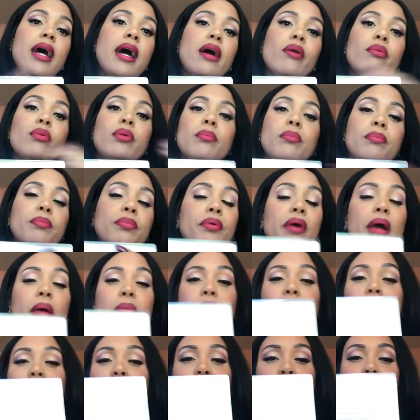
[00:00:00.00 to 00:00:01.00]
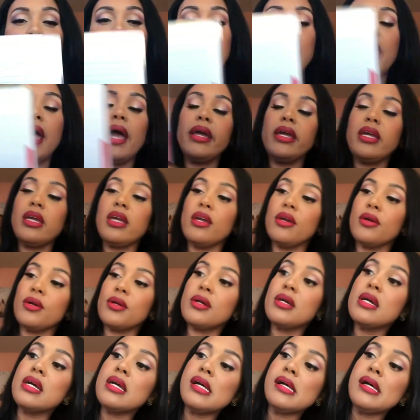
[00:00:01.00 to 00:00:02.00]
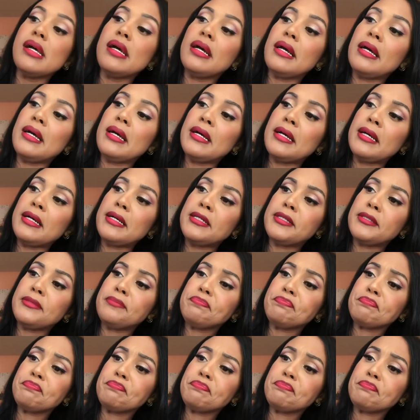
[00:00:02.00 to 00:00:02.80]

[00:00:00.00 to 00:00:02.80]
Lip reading: I would probably put that here. Yeah,